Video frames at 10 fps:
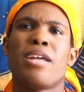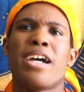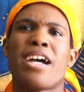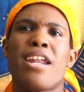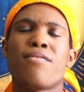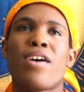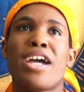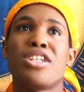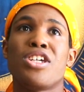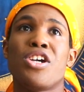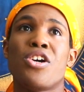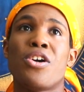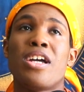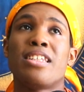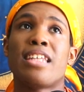that I kind of find
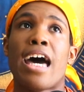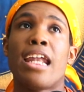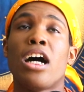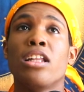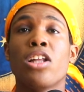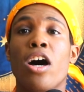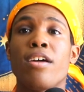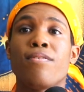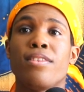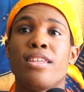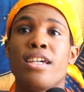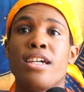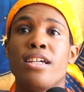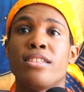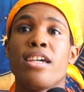here is that a lot of
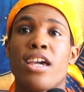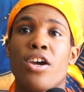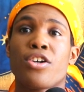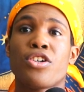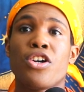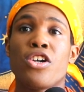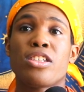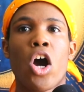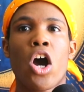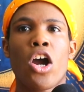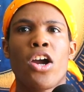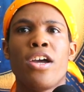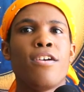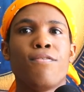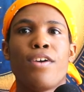these characters are
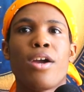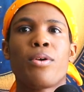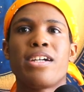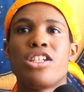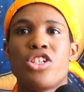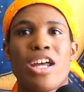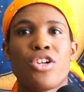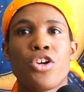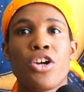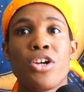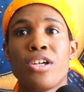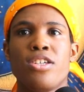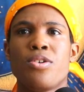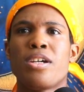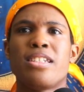very gendered.
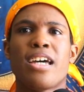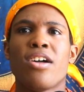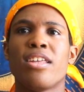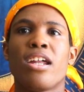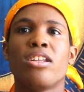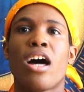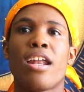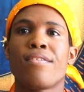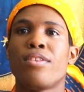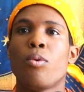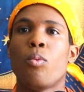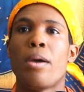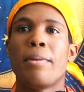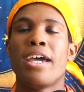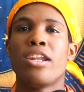You can tell that a lot of the
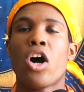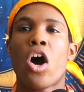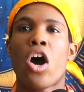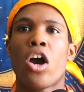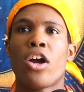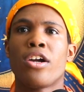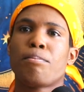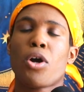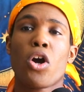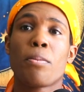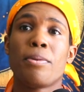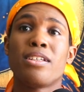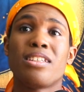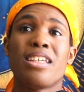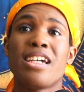women are
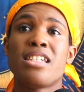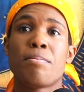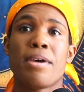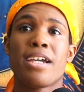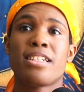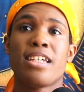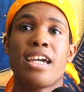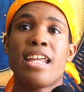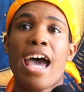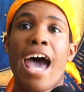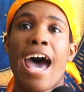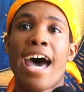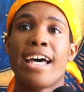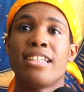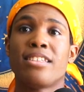purposely depicted
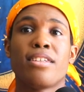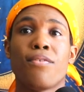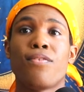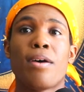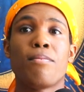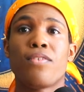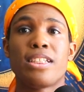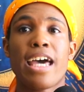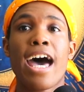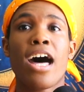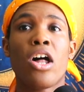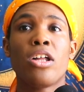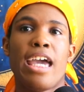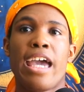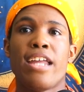as the femme
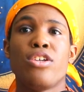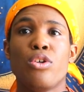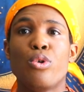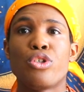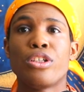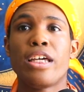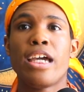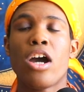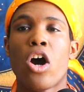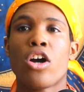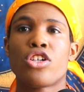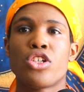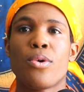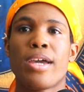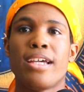fatale, and usually are
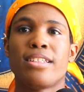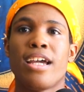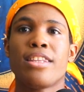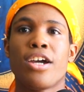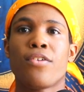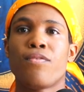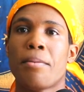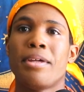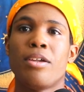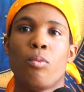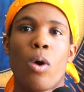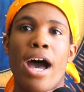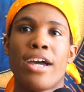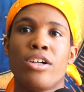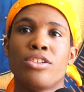showcasing their feminine
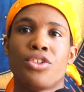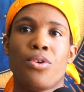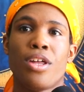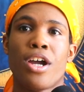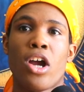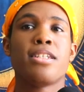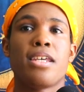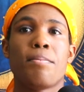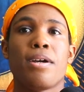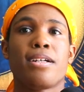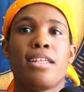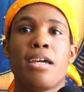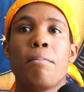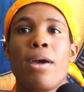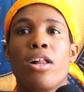wiles to their
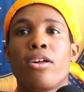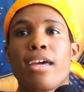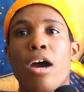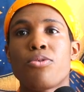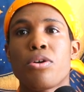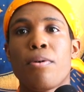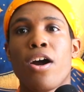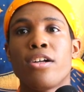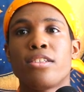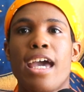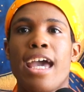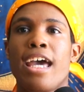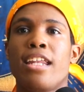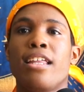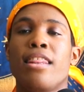typically male counterparts,
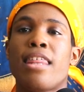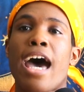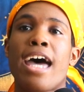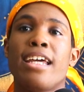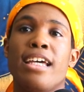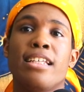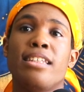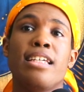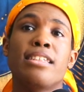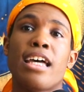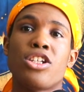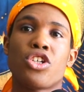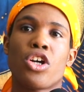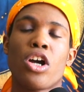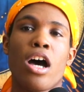and that is the
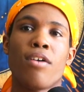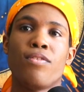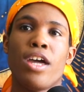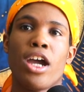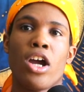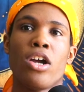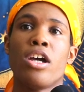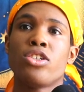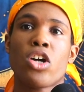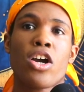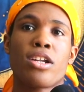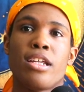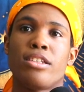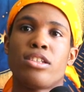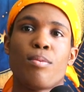center of their
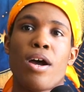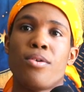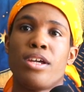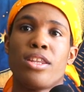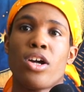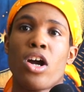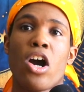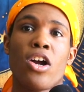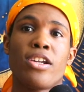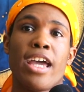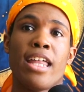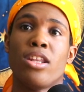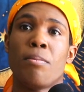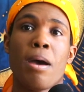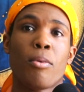darkness surrounding their heart
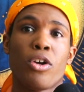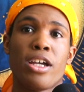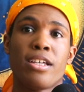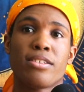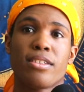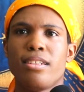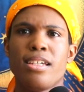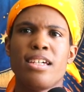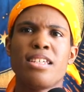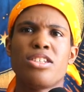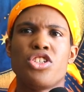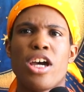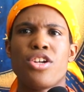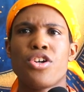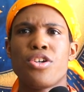and their memories. These
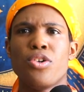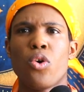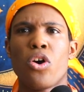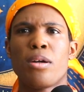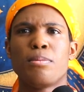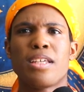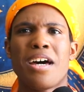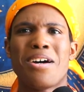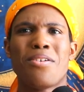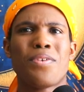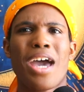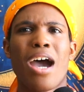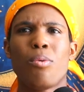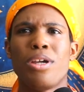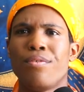gendered norms of
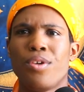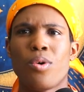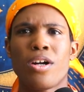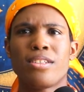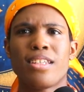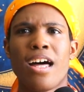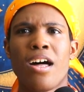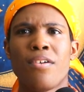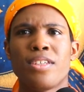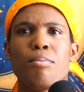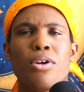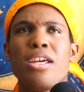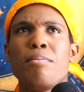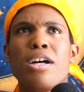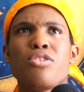how we view ourselves
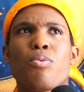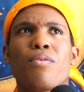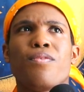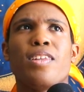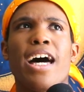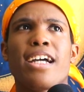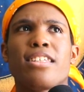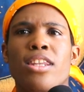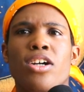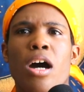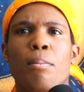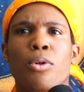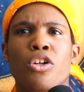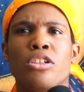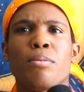pretty much reflects the
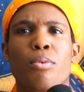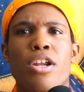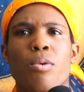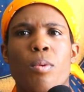couples pretty